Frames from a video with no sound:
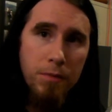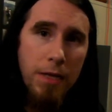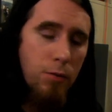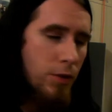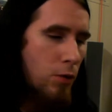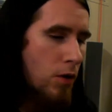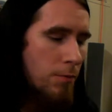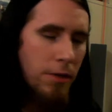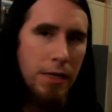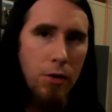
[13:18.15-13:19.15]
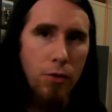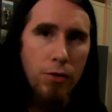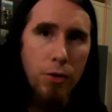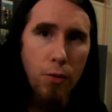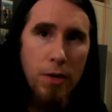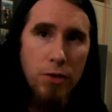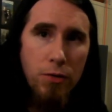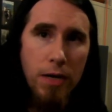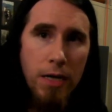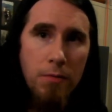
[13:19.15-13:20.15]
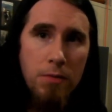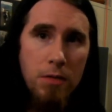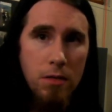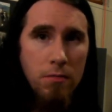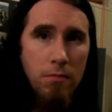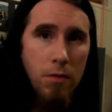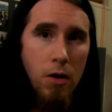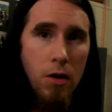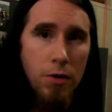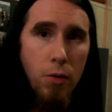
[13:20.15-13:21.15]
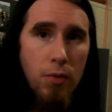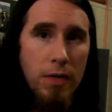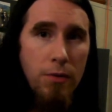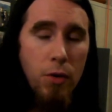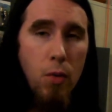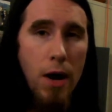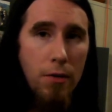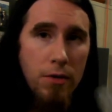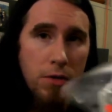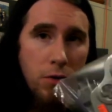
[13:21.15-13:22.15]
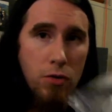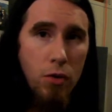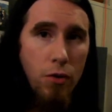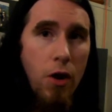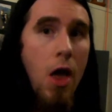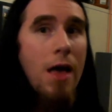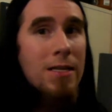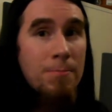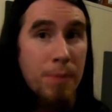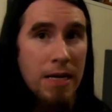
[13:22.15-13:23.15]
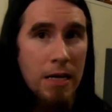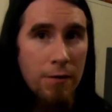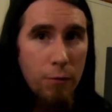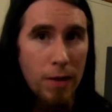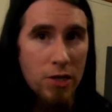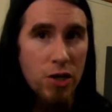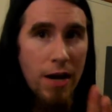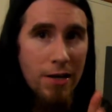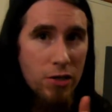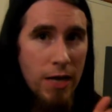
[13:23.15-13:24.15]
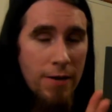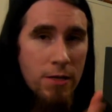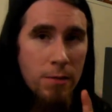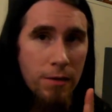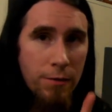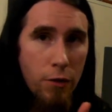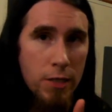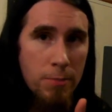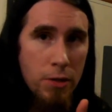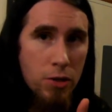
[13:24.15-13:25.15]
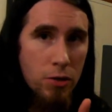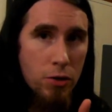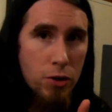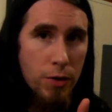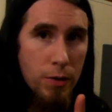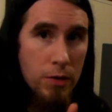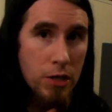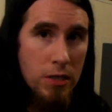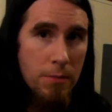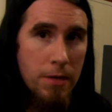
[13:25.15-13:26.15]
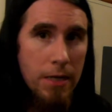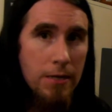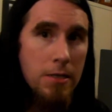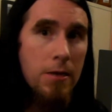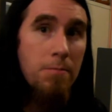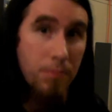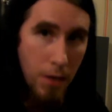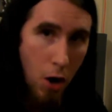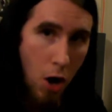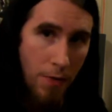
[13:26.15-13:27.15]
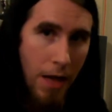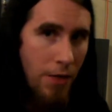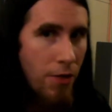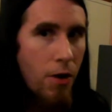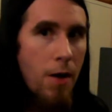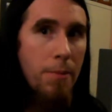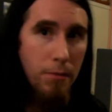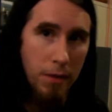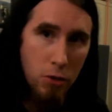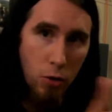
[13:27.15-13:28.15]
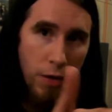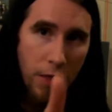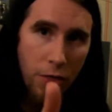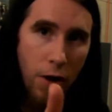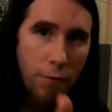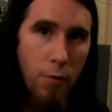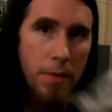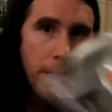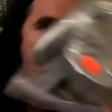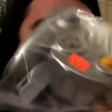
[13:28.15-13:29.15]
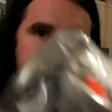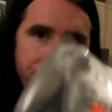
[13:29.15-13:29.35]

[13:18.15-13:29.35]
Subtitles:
Like when you want to play your retro games on your Wii with a wireless controller. Speaking of which, I actually have something very special to show you in just a minute on that thought. But let's hold that thought for a minute.